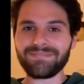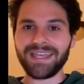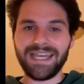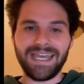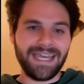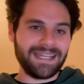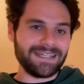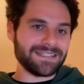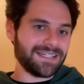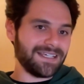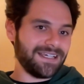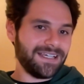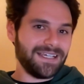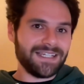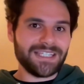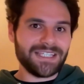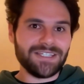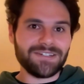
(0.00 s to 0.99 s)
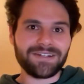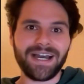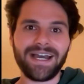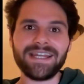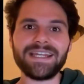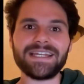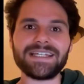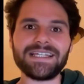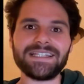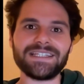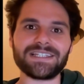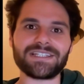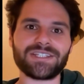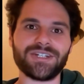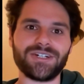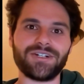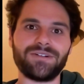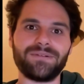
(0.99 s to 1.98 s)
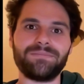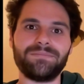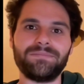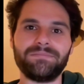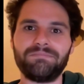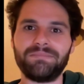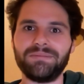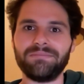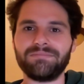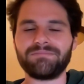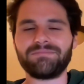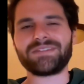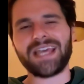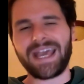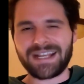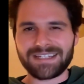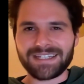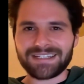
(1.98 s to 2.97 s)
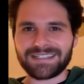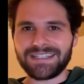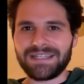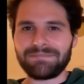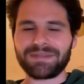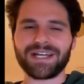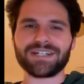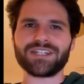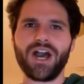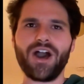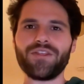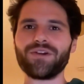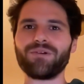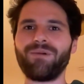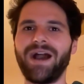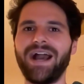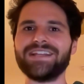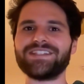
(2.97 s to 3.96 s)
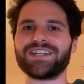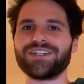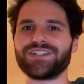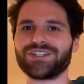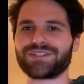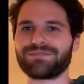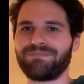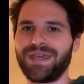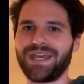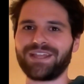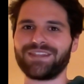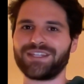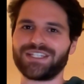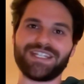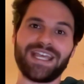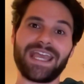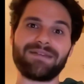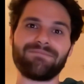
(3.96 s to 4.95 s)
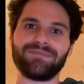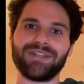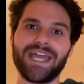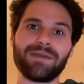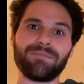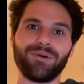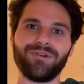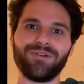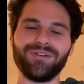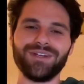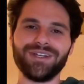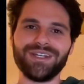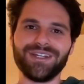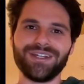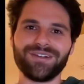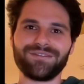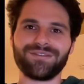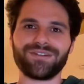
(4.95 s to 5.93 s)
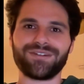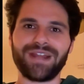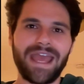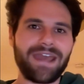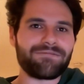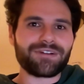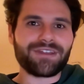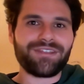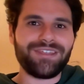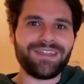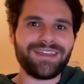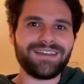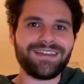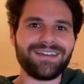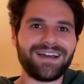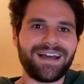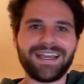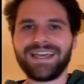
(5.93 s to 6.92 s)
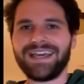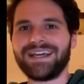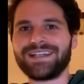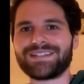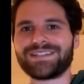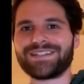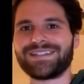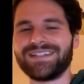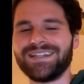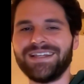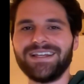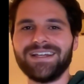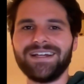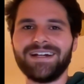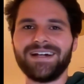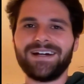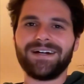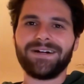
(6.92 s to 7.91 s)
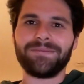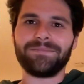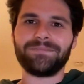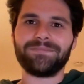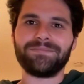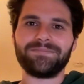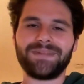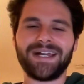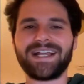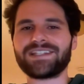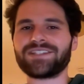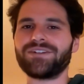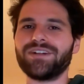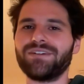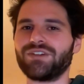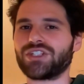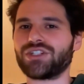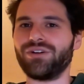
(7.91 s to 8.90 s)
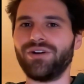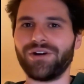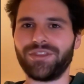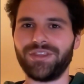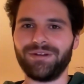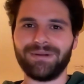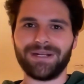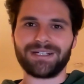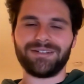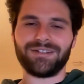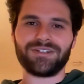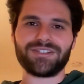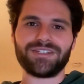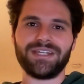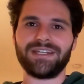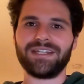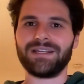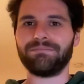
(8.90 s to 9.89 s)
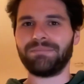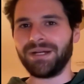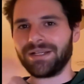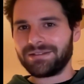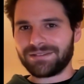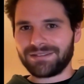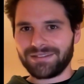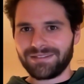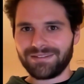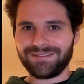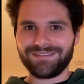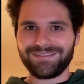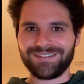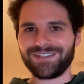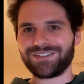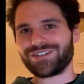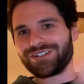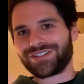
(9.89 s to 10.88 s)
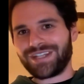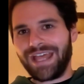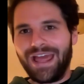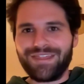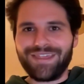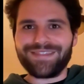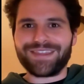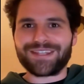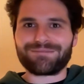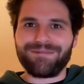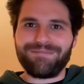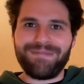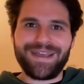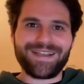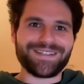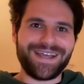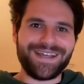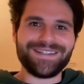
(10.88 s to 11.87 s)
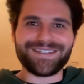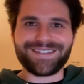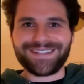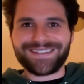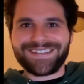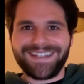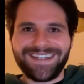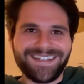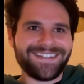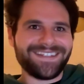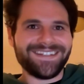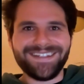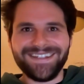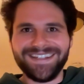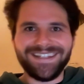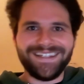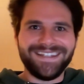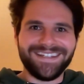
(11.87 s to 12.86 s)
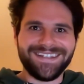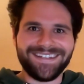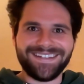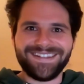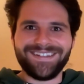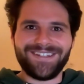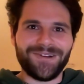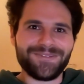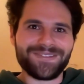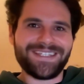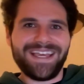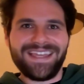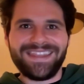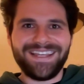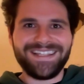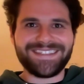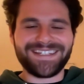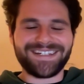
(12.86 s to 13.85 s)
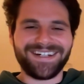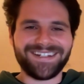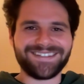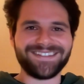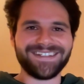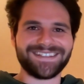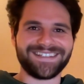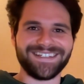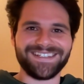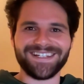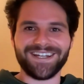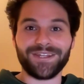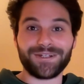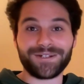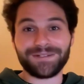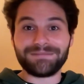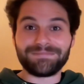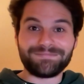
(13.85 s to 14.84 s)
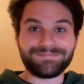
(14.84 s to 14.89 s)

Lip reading: And you kind of need this term technically because otherwise it could just pick the same label for everything, I guess. I guess I don't have a strong theoretical understanding, but it's just, I think this one makes sense. It's like, don't say things that contradict each other.